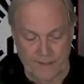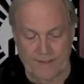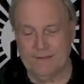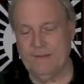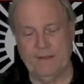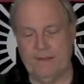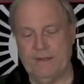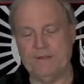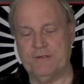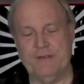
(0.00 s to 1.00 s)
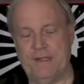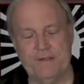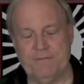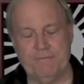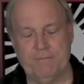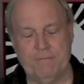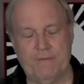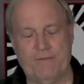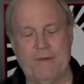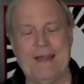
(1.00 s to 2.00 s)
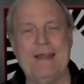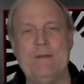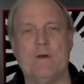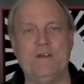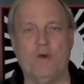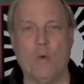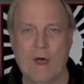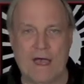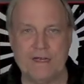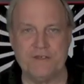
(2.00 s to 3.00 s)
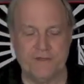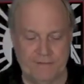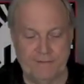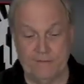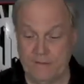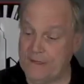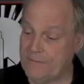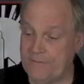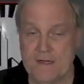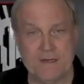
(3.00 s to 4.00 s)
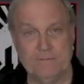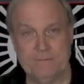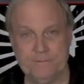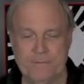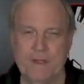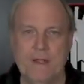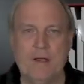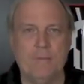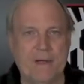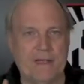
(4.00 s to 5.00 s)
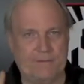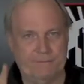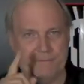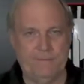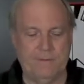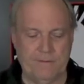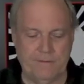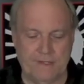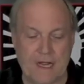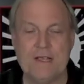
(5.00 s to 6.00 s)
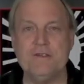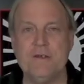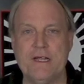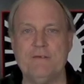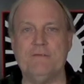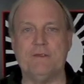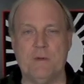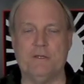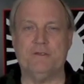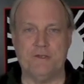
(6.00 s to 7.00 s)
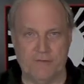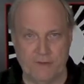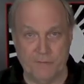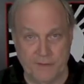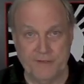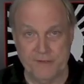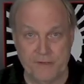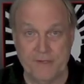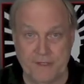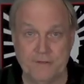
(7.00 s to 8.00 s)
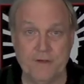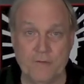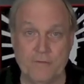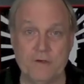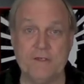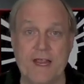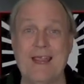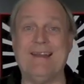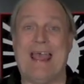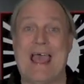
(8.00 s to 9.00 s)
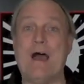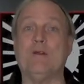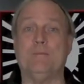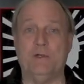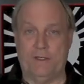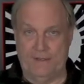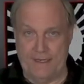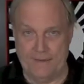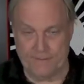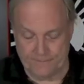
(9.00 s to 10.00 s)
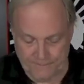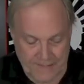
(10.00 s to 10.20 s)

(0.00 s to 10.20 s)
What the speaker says: It's for anyone to watch. It's a lot of fun. But the guys who have the small discovery really do need to know firsthand how to put it together.